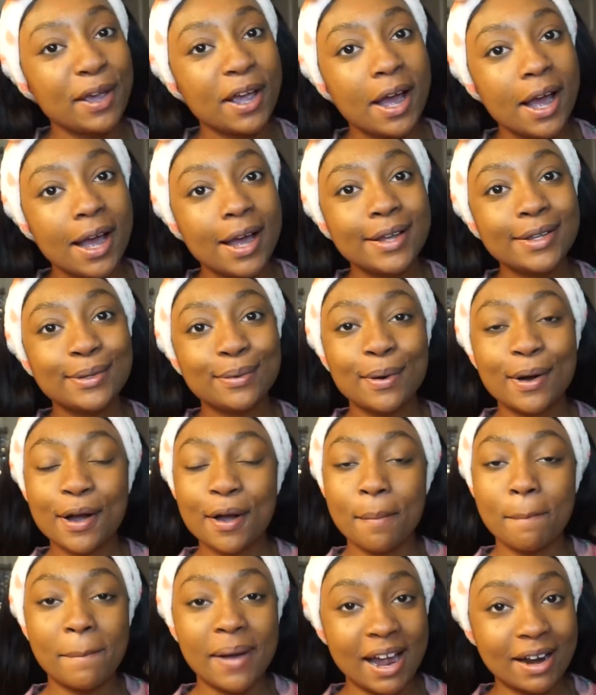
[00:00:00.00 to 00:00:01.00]
guys,
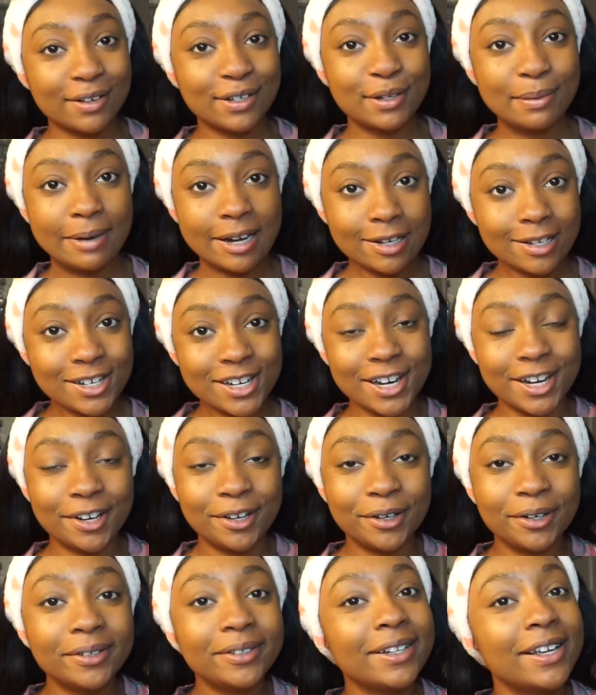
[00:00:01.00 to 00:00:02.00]
welcome back to my
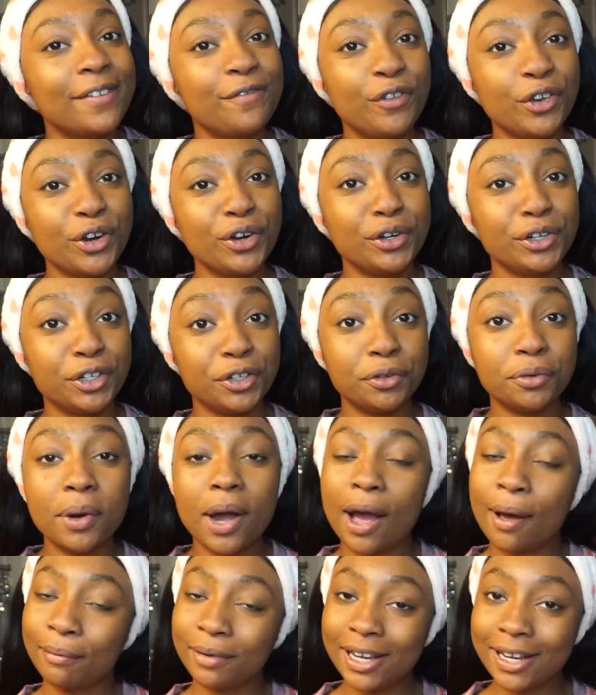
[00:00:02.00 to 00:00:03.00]
channel. If you're new,
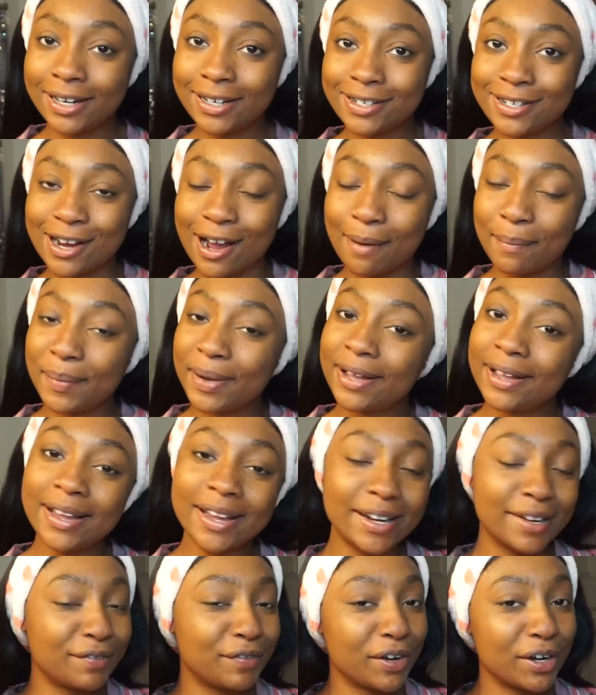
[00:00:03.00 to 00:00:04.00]
I'm Kitty Chapa,
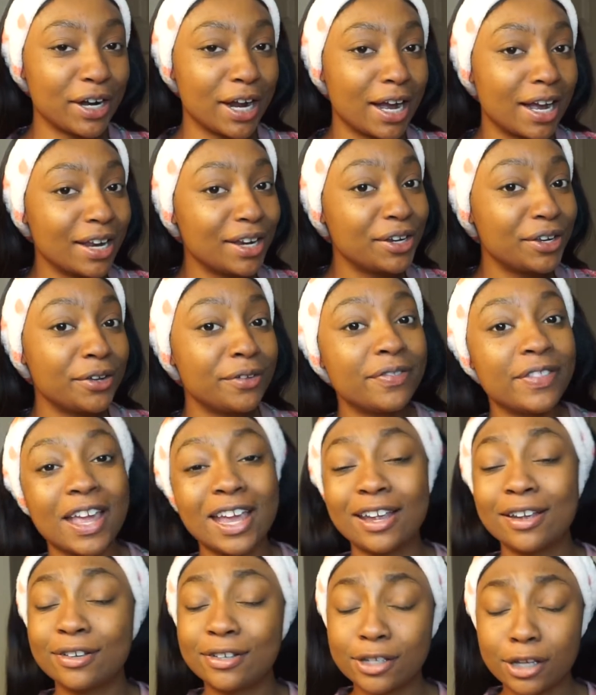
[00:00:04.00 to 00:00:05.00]
and if you're not new,
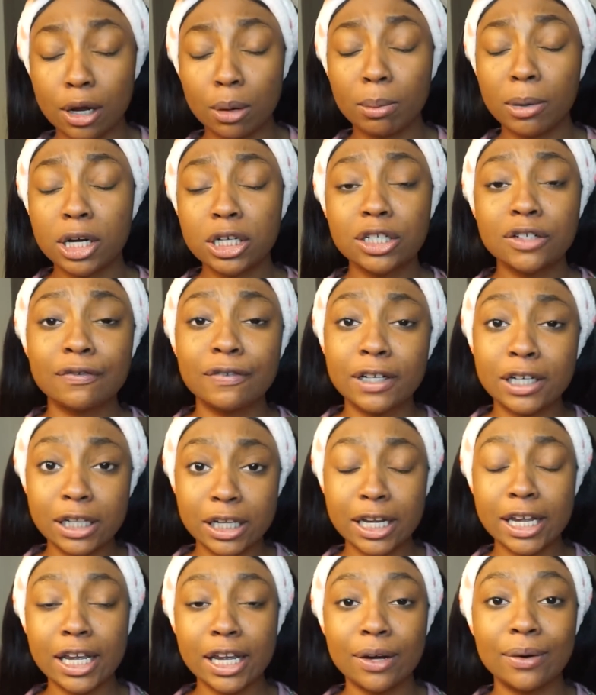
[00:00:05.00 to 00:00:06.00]
thank you so much for
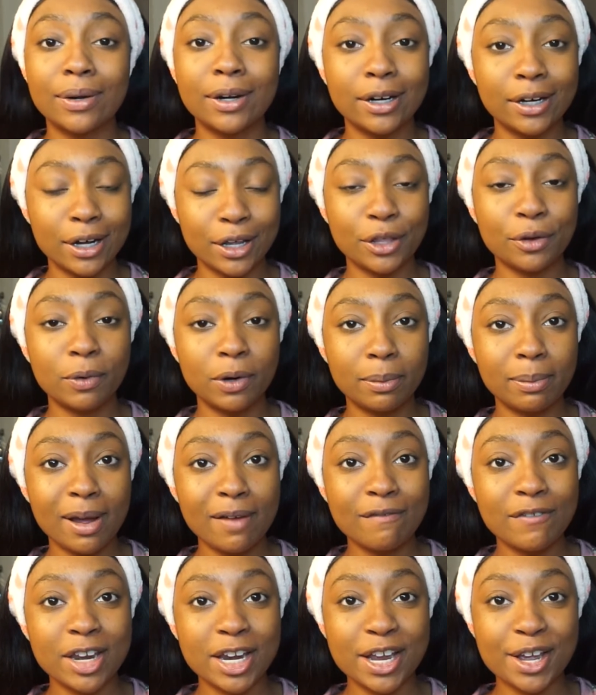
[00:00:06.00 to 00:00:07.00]
clicking on another one of
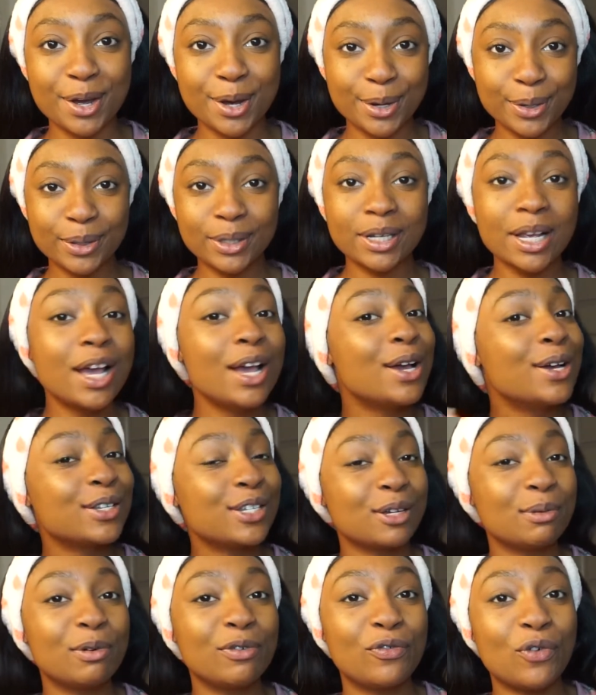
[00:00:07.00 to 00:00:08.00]
my videos.
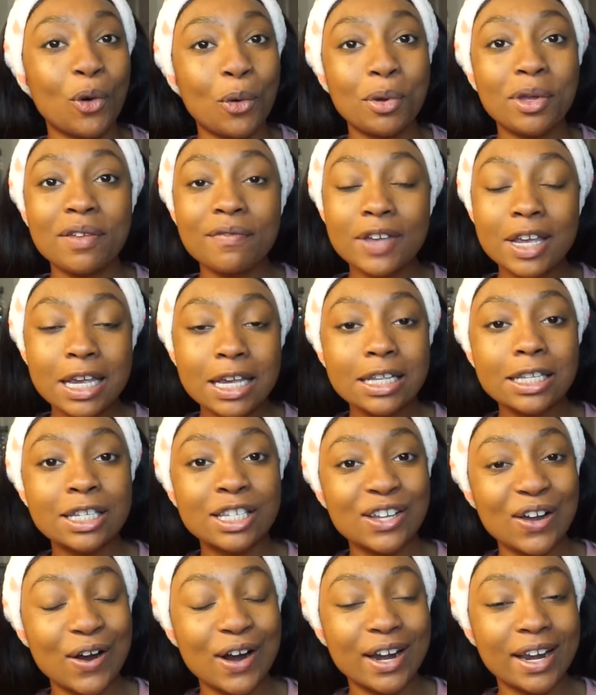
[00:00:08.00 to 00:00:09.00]
So before we even get
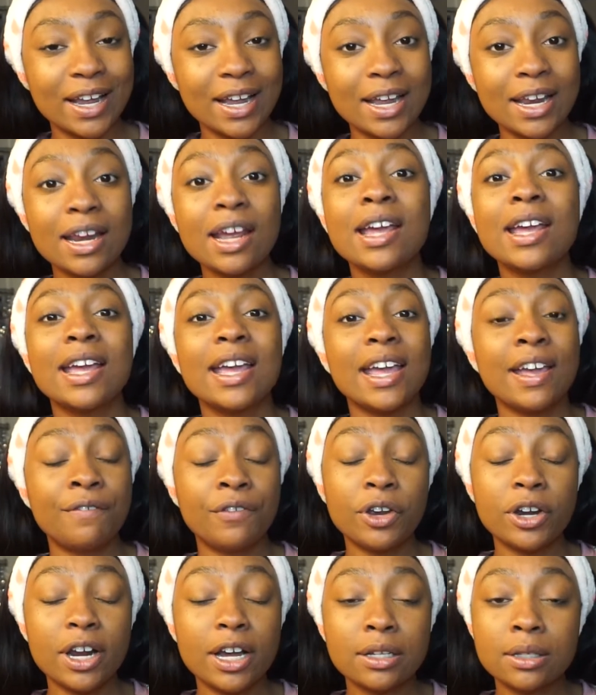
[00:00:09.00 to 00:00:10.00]
started, if
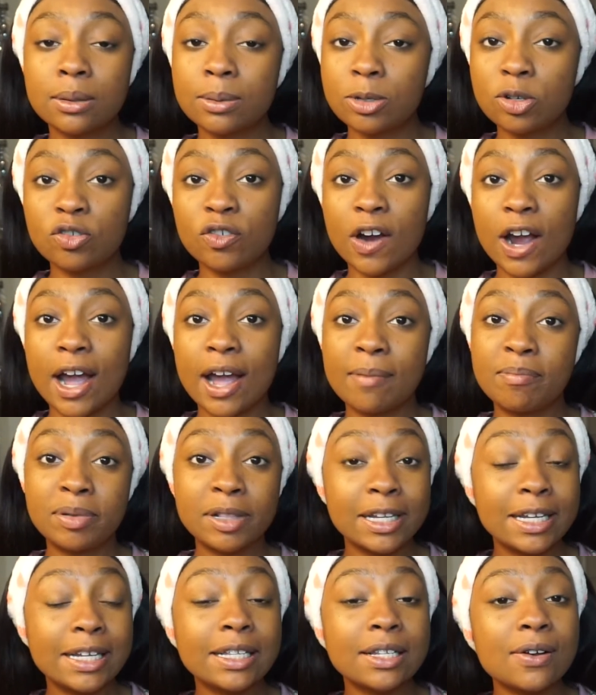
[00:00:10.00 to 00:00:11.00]
you're not subscribed,
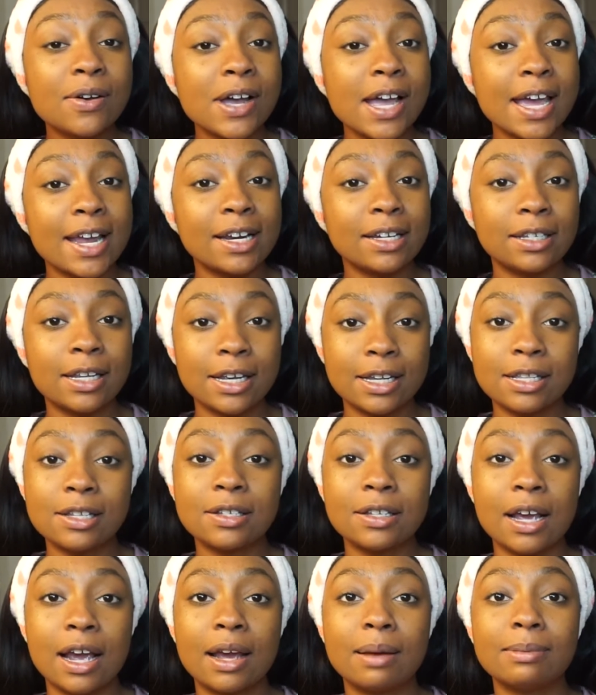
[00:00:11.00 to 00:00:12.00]
please go ahead and take the
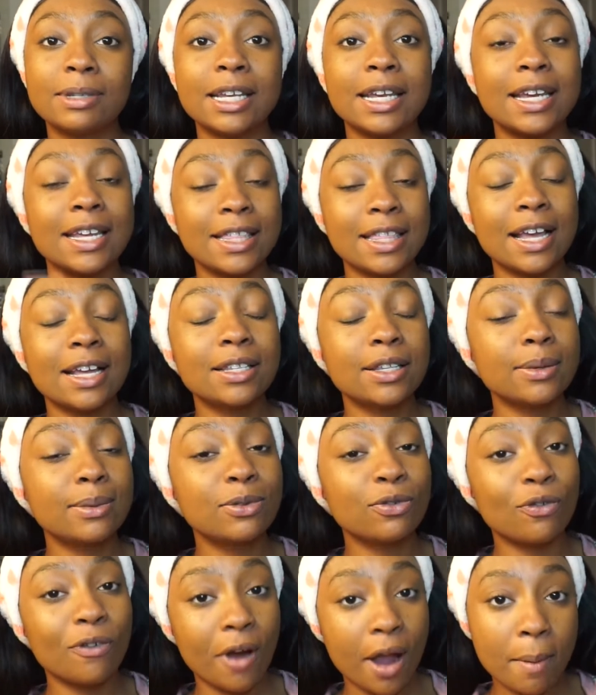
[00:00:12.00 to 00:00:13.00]
time to hit that
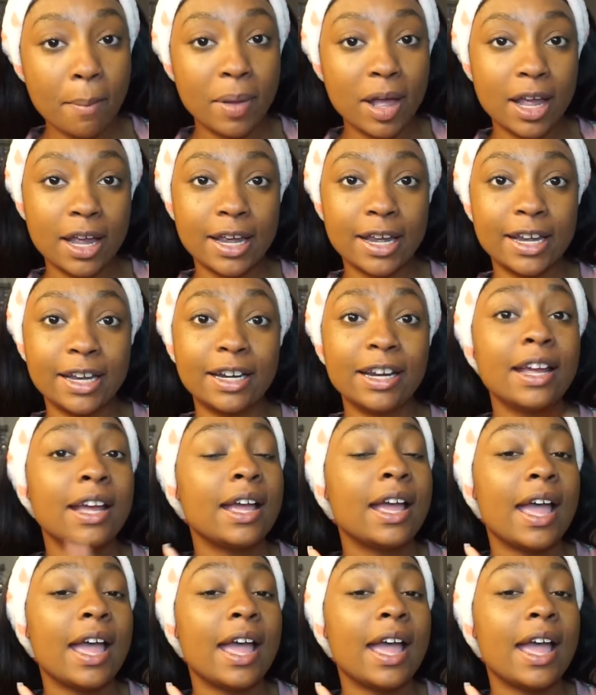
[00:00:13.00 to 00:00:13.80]
subscribe button